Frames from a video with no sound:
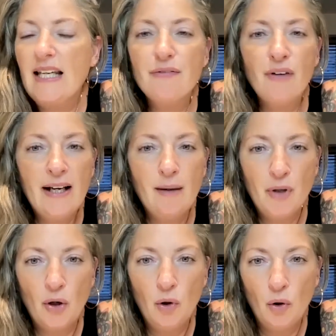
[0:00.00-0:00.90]
if I
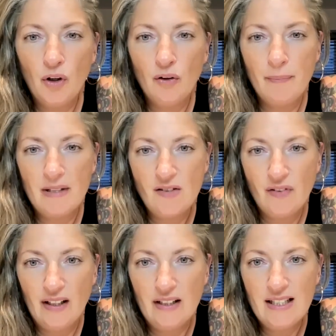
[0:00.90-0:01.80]
am no longer a
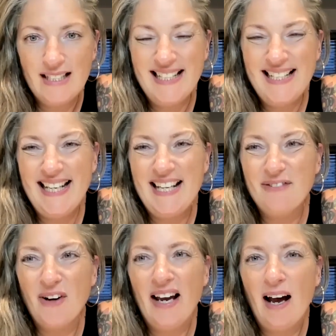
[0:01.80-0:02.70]
misfit,
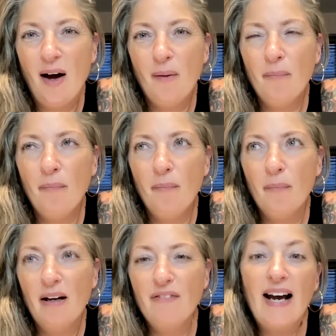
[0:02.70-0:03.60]
if I
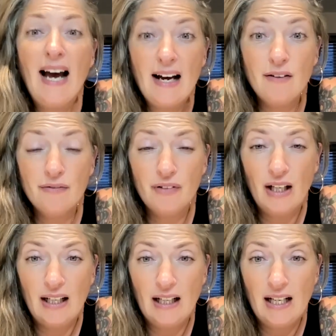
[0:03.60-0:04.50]
have
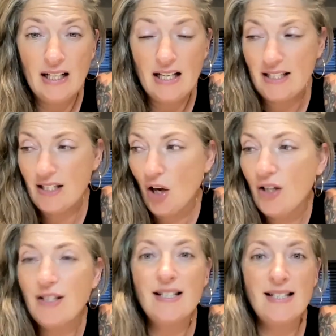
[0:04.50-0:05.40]
a
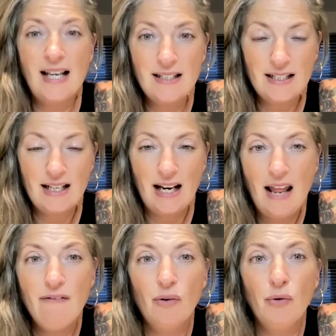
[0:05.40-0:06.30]
certain standard
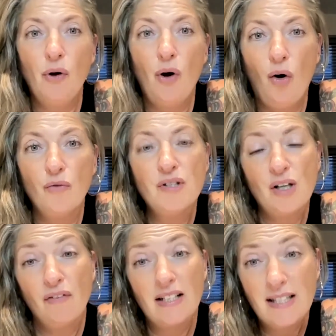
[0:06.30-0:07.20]
and level of
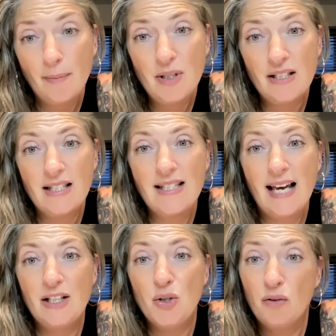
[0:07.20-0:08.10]

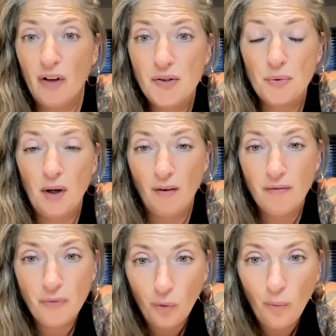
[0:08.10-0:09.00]
self-acceptance and universal
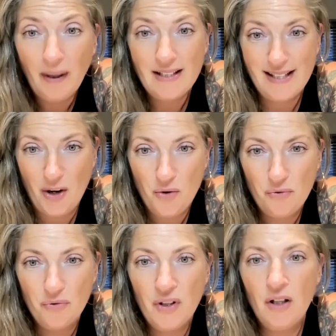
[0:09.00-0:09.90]
love for myself,